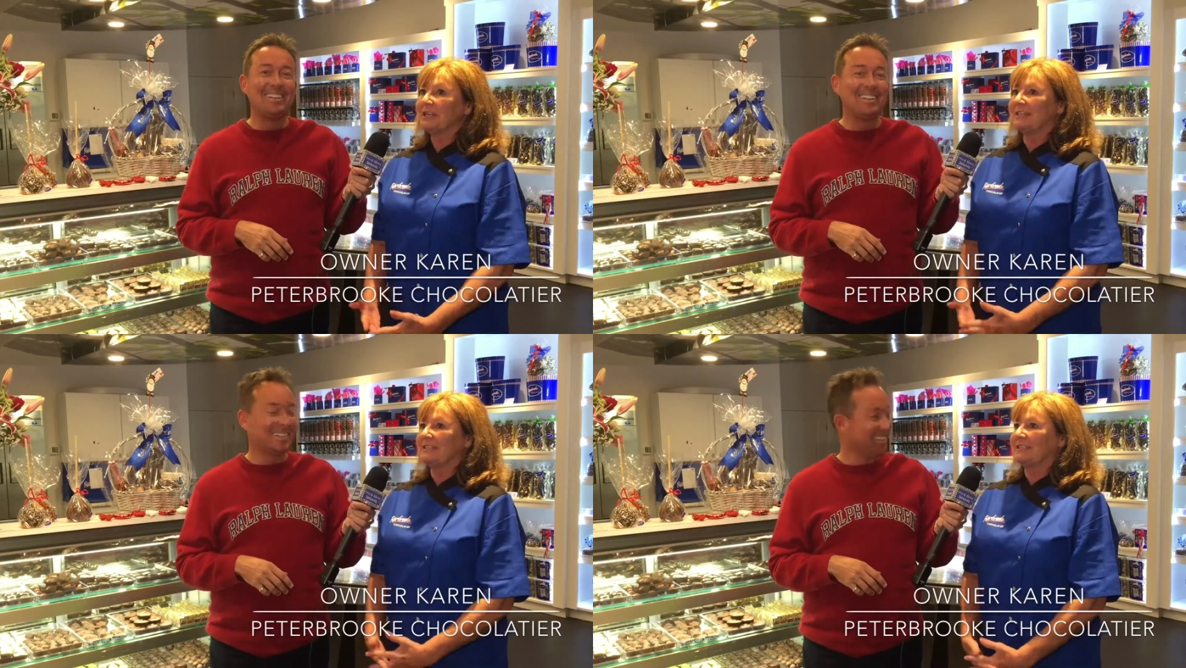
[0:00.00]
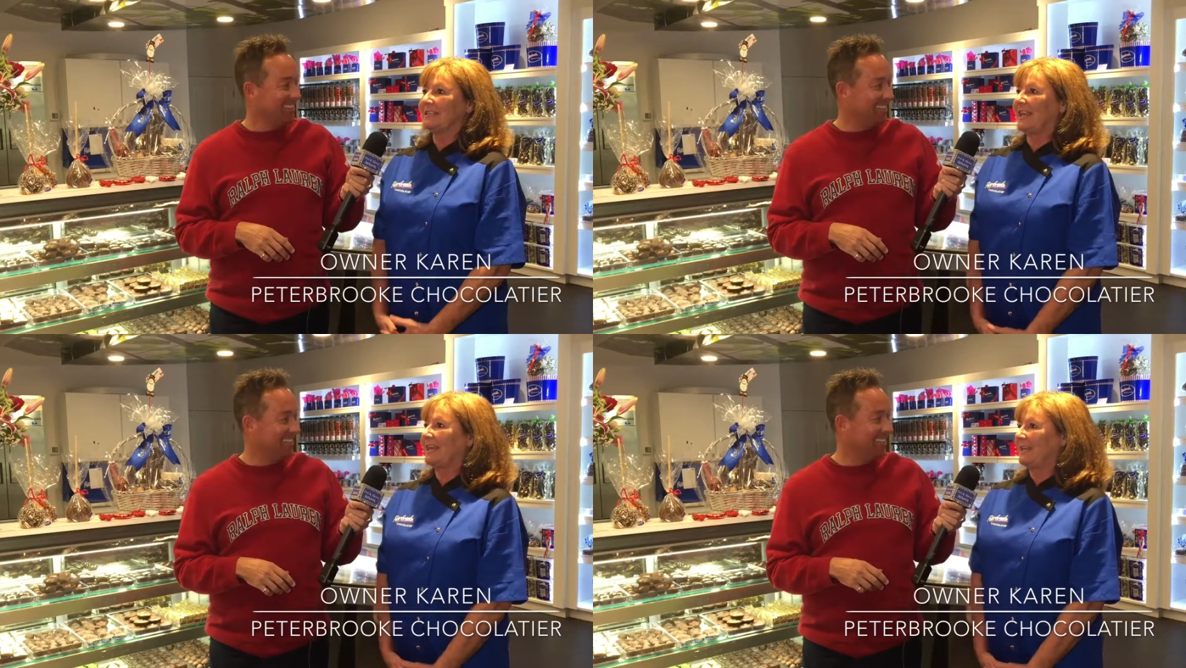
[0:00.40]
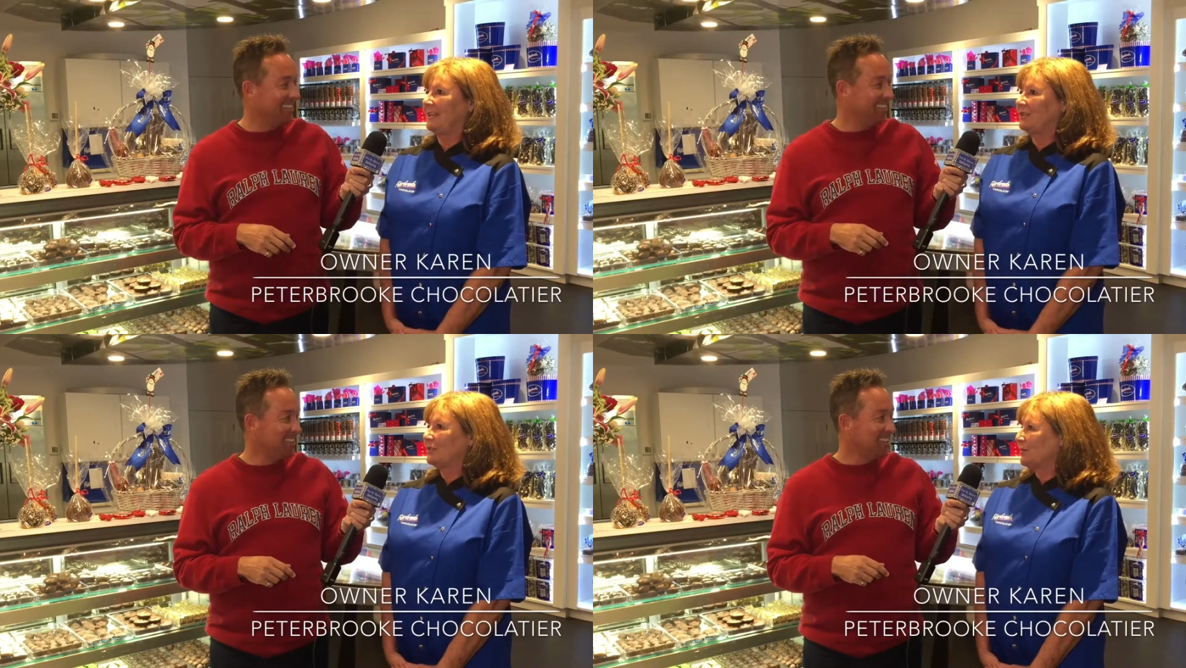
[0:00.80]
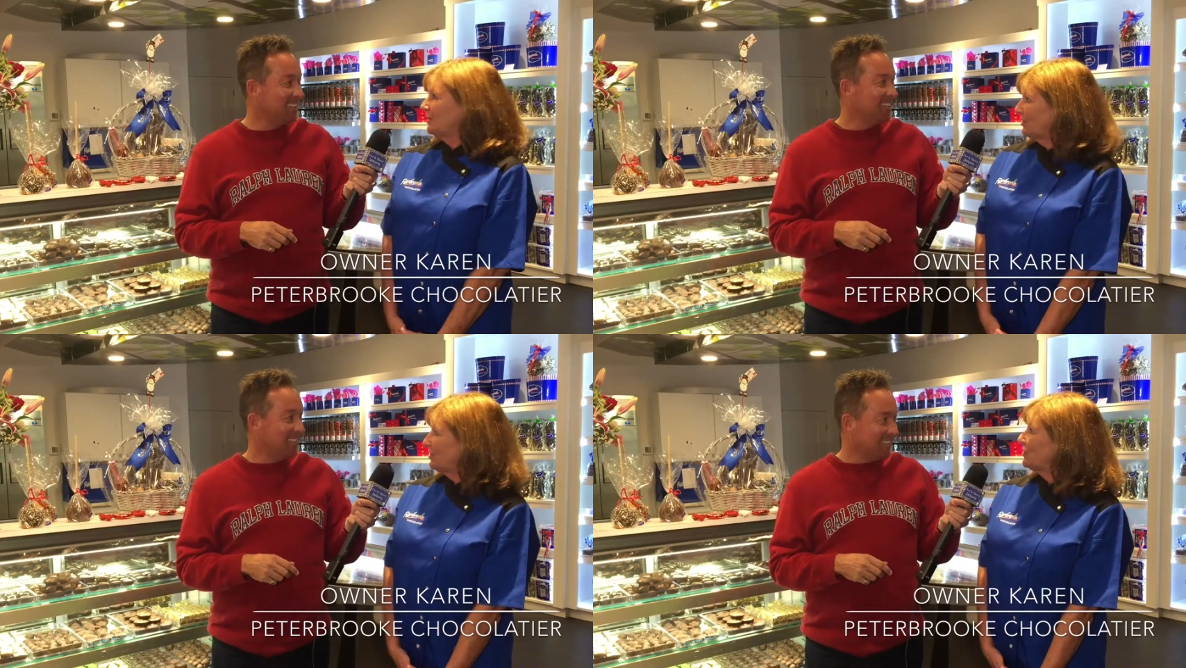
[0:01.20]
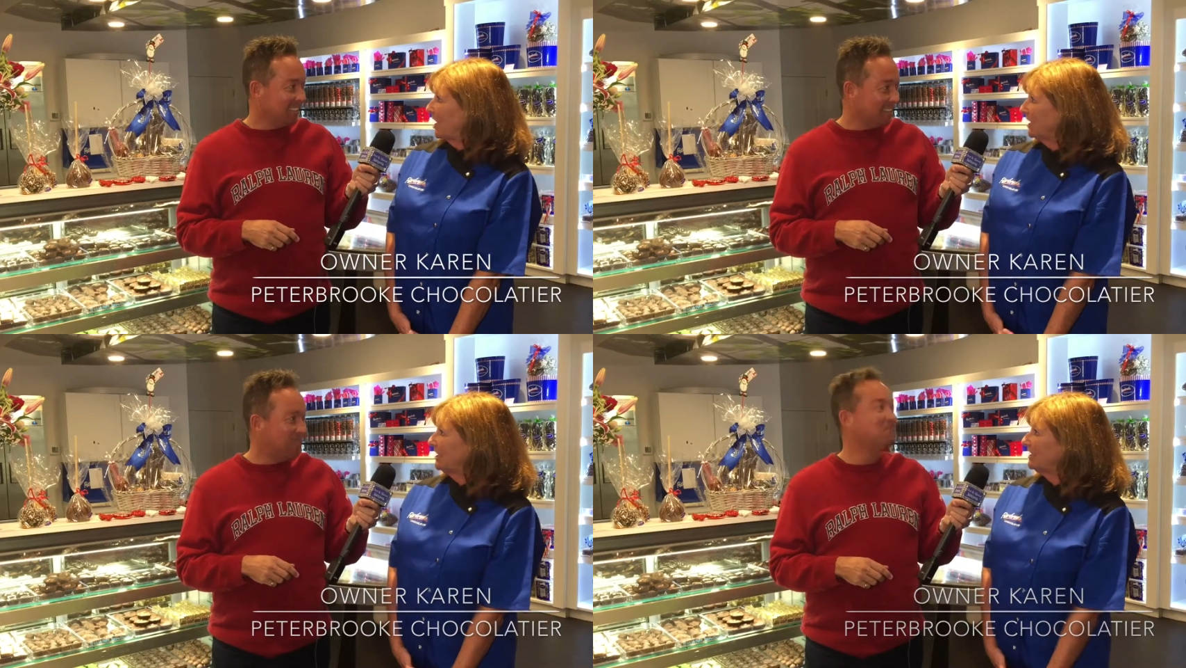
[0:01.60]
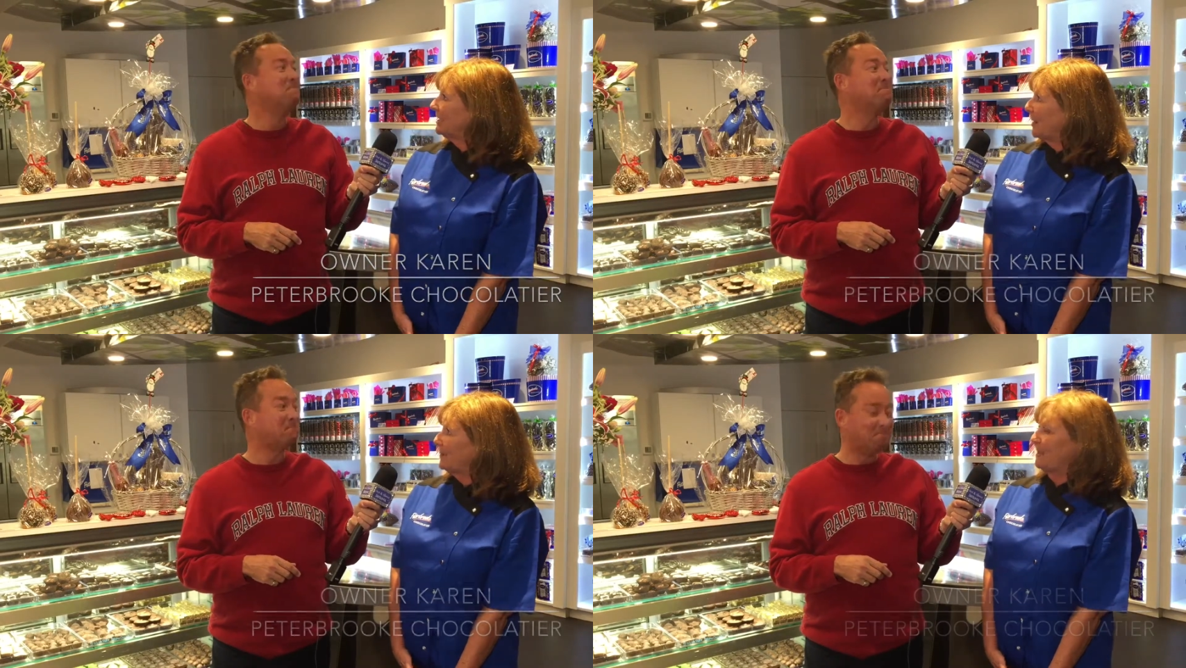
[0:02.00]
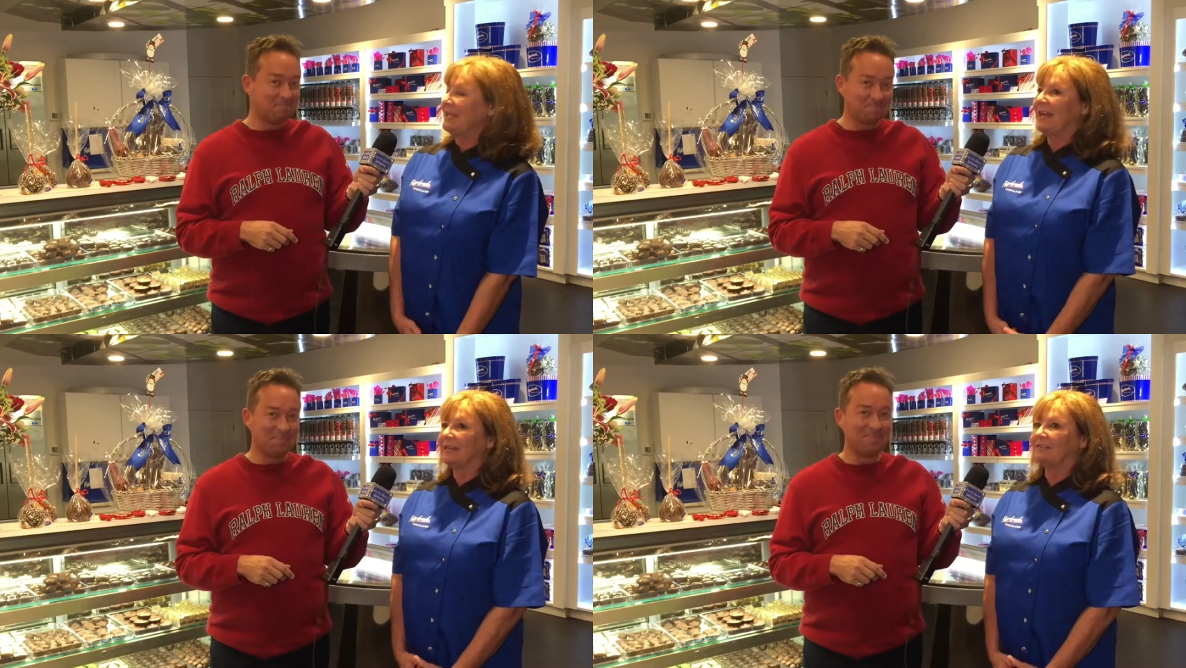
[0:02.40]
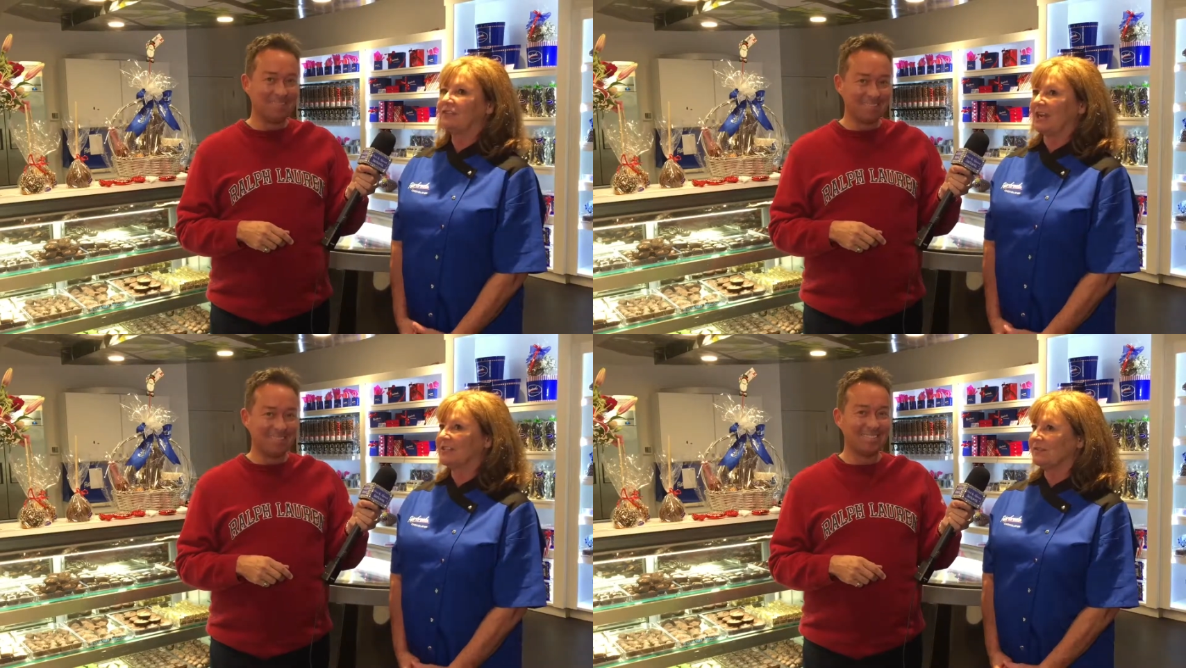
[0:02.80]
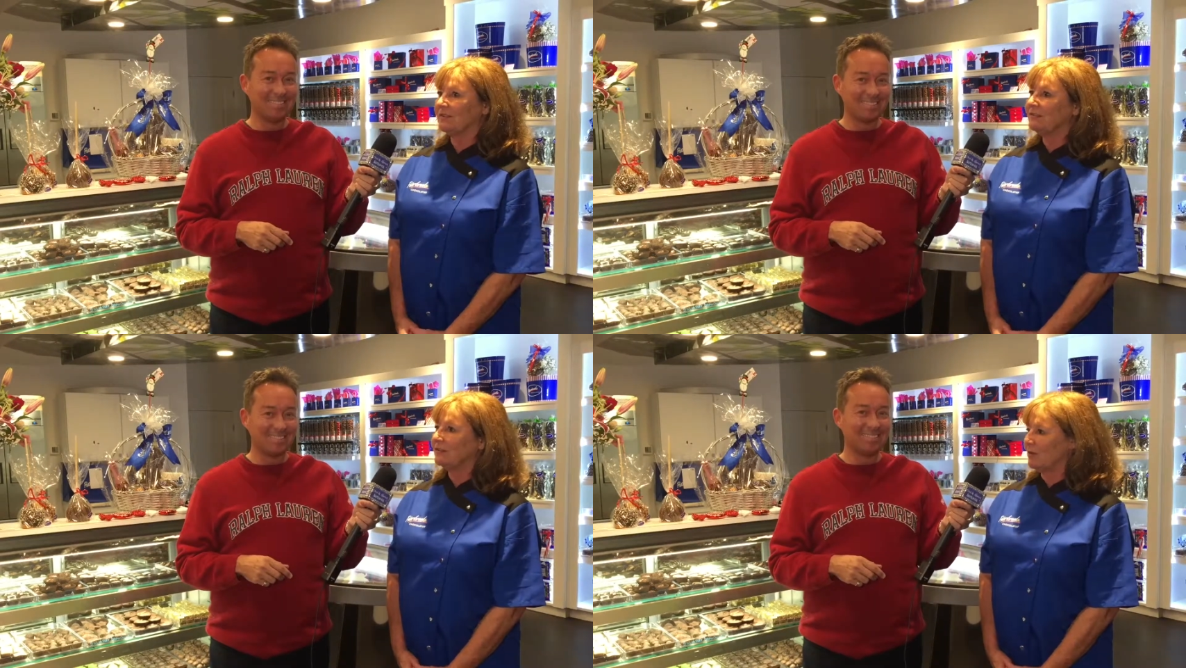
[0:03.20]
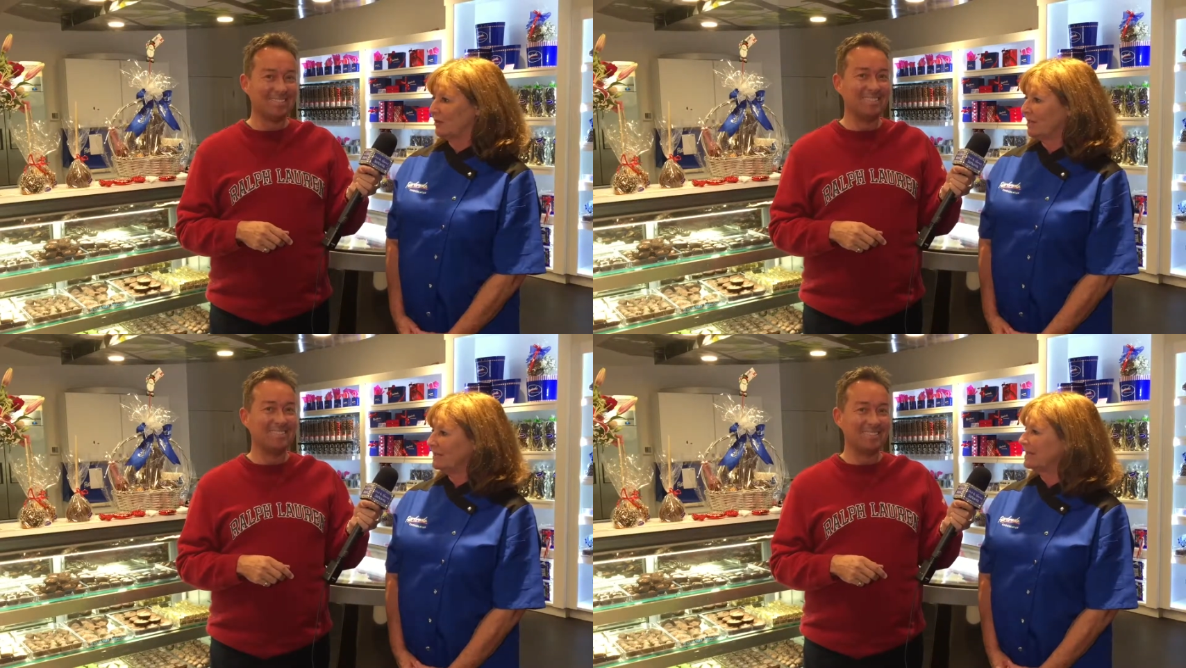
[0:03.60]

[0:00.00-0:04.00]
Speaker 1: is a Swiss chocolate company out of Jacksonville, Florida.